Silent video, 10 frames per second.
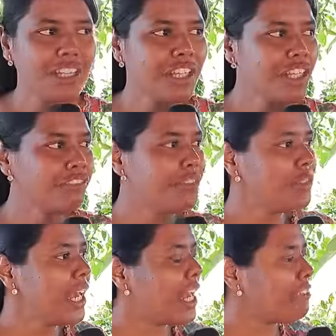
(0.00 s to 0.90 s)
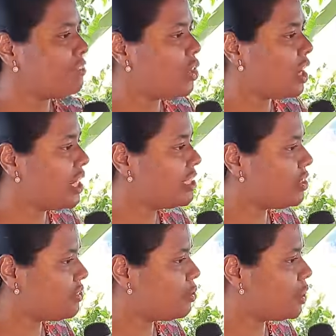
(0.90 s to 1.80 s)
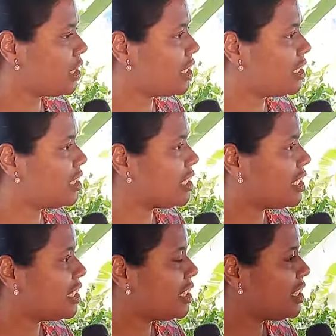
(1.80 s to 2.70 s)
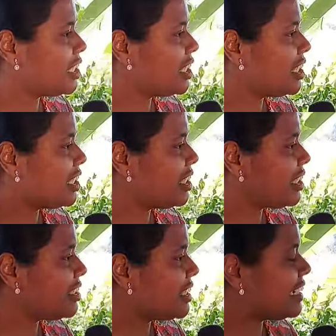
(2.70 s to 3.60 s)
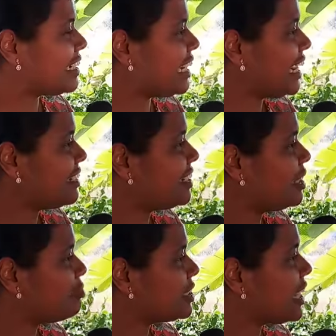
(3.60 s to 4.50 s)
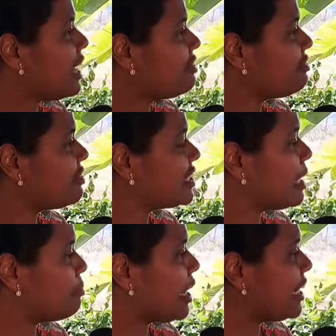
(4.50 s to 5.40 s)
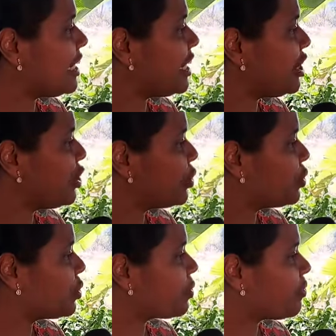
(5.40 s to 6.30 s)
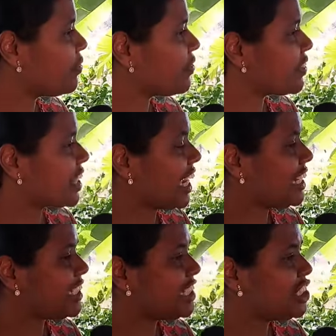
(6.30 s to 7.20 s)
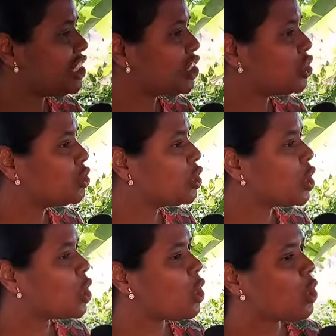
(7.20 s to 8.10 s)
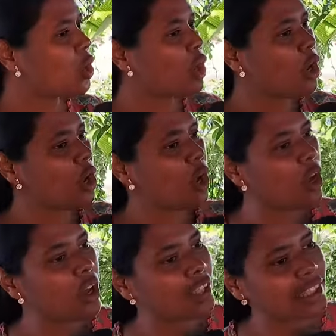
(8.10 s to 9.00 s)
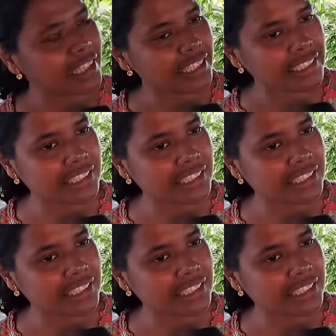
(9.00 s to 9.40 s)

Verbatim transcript: If you have knowledge of the word, the Creator Himself is abiding in you and teaching you all things.